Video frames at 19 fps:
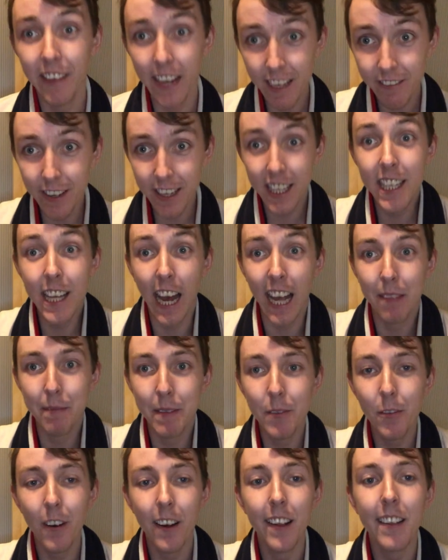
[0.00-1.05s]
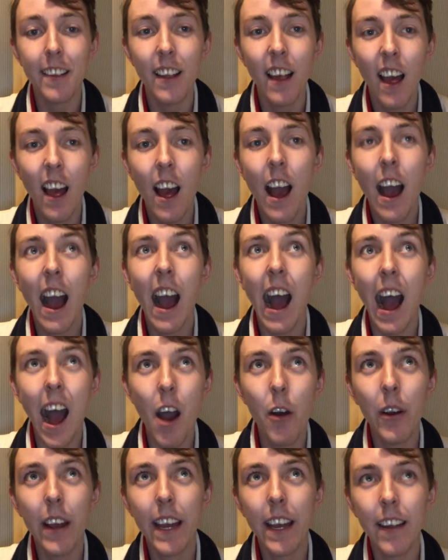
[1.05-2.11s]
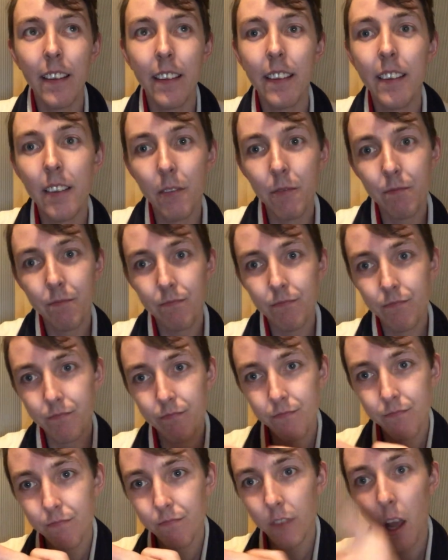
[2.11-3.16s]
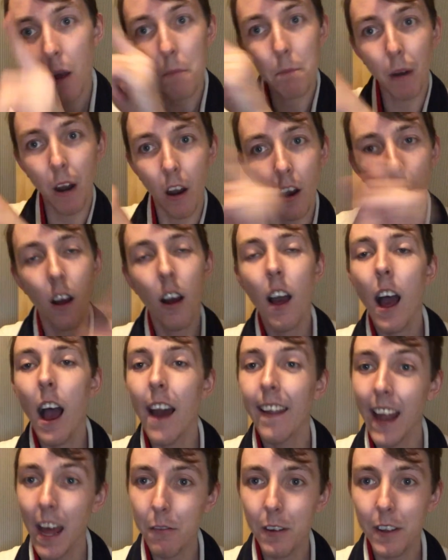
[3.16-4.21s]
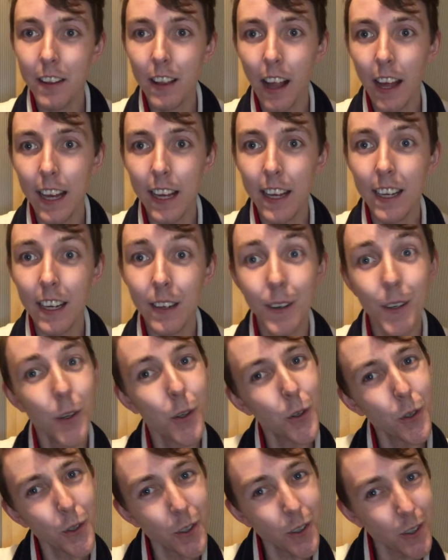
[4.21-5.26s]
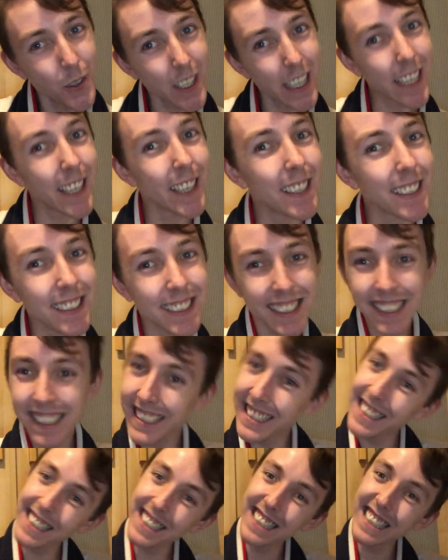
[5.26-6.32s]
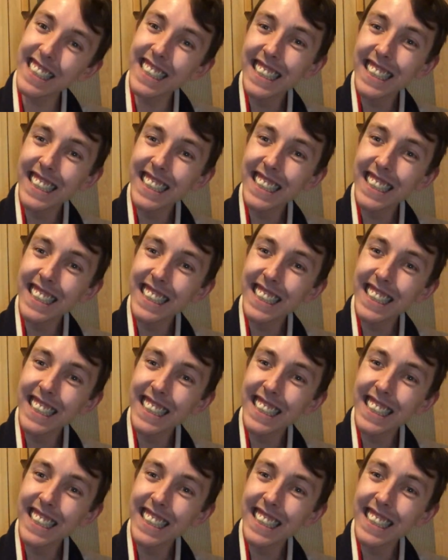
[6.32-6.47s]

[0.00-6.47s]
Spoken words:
First thing she asked me was, how is bar? And I was like, ooh, girl.